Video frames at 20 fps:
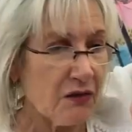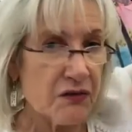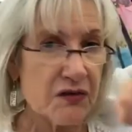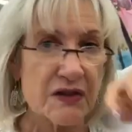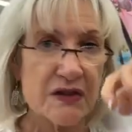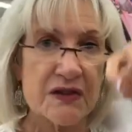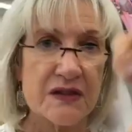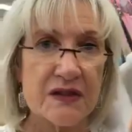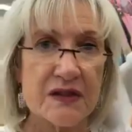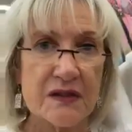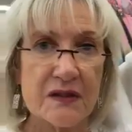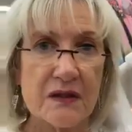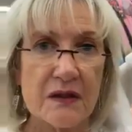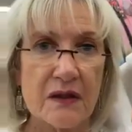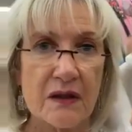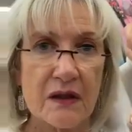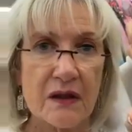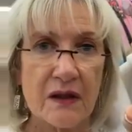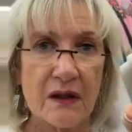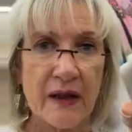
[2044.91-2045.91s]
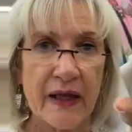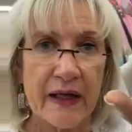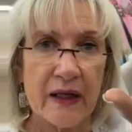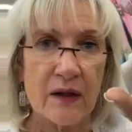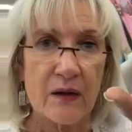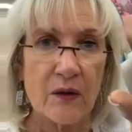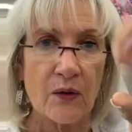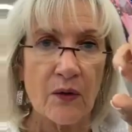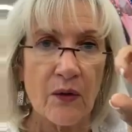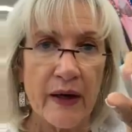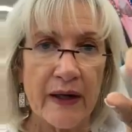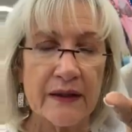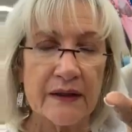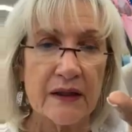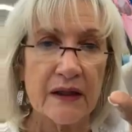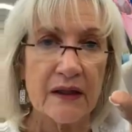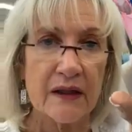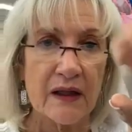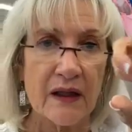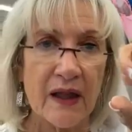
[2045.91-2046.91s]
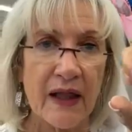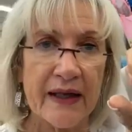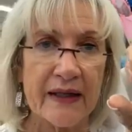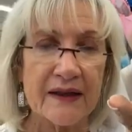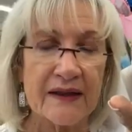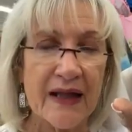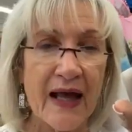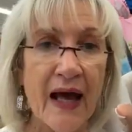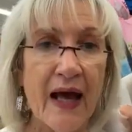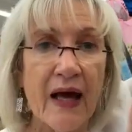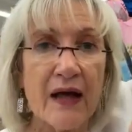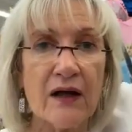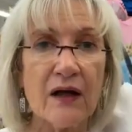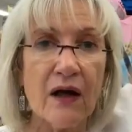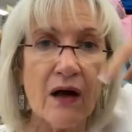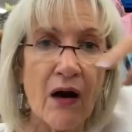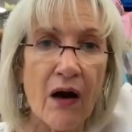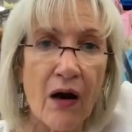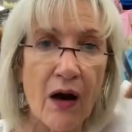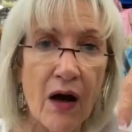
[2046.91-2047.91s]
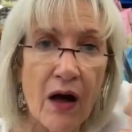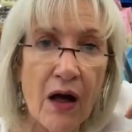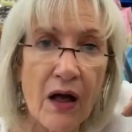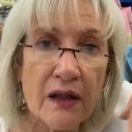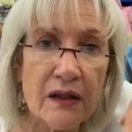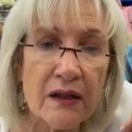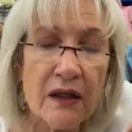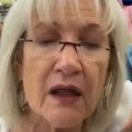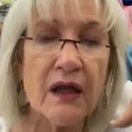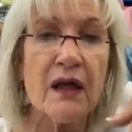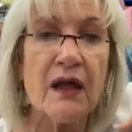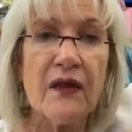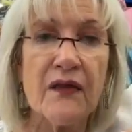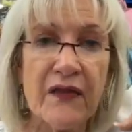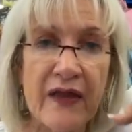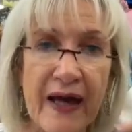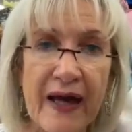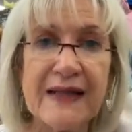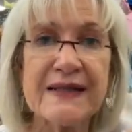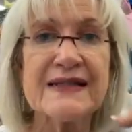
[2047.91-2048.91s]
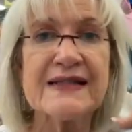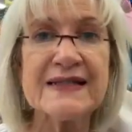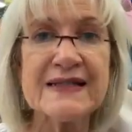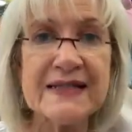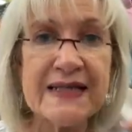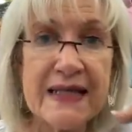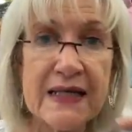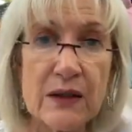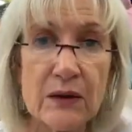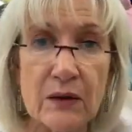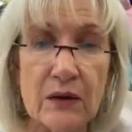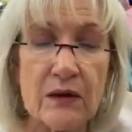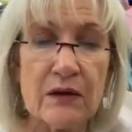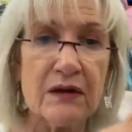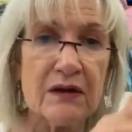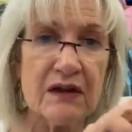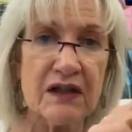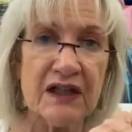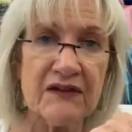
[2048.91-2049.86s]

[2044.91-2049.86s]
and you just like grind it like that on that seal.